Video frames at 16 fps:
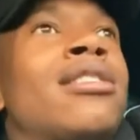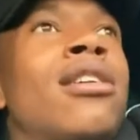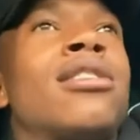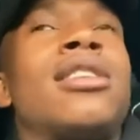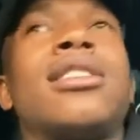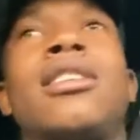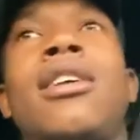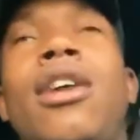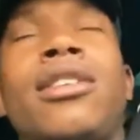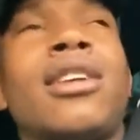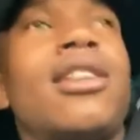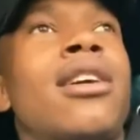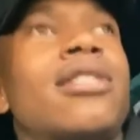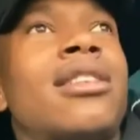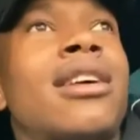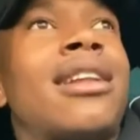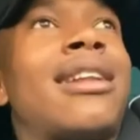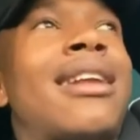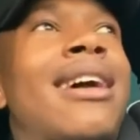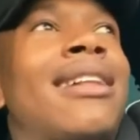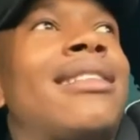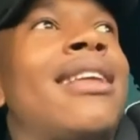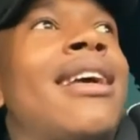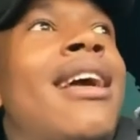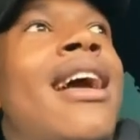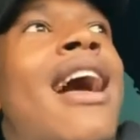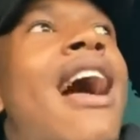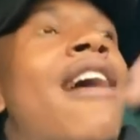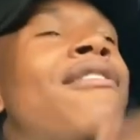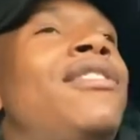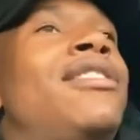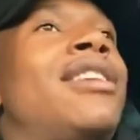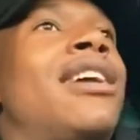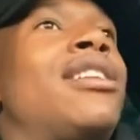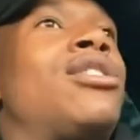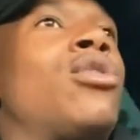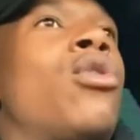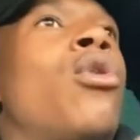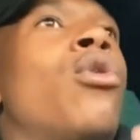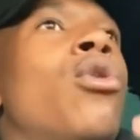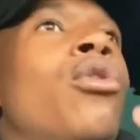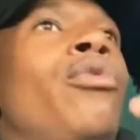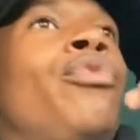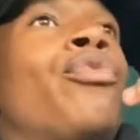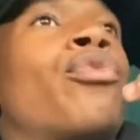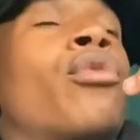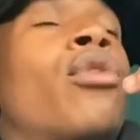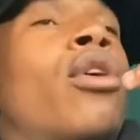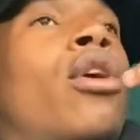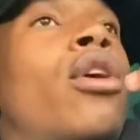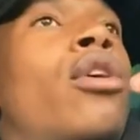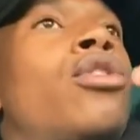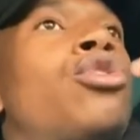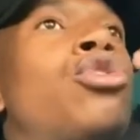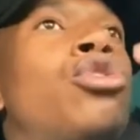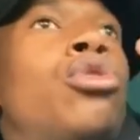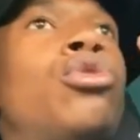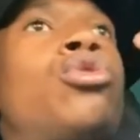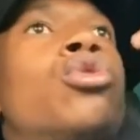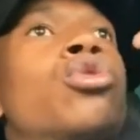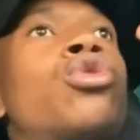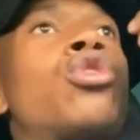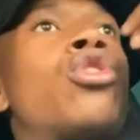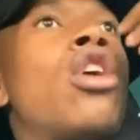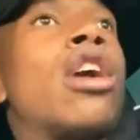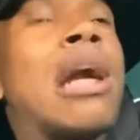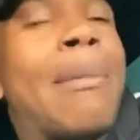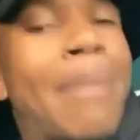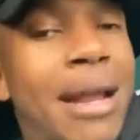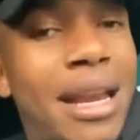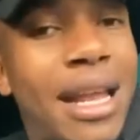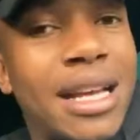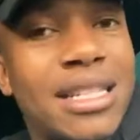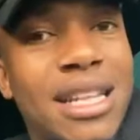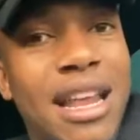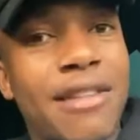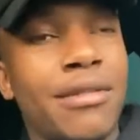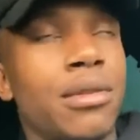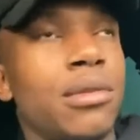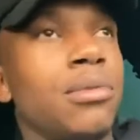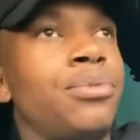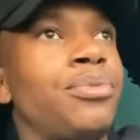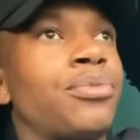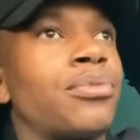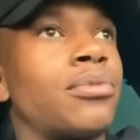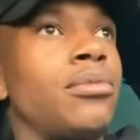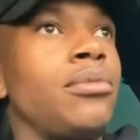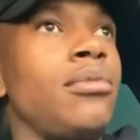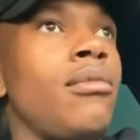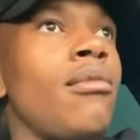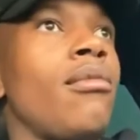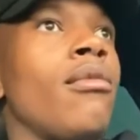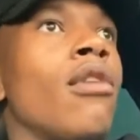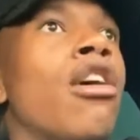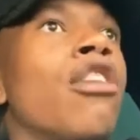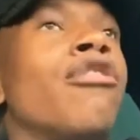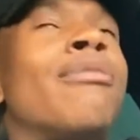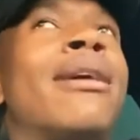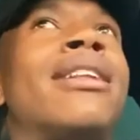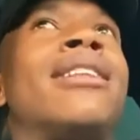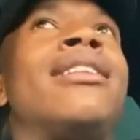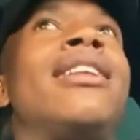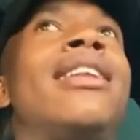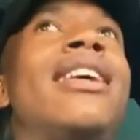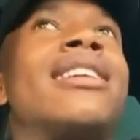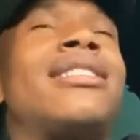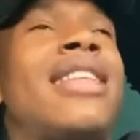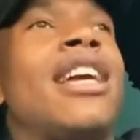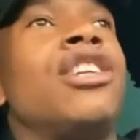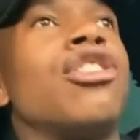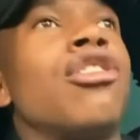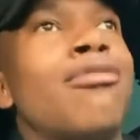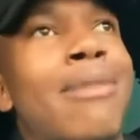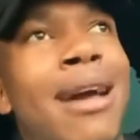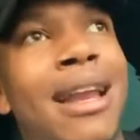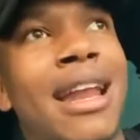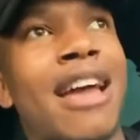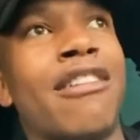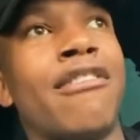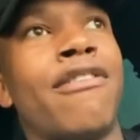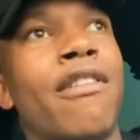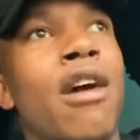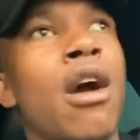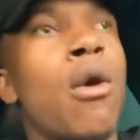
I've decided to go to conquer my next level of the next stage of my life.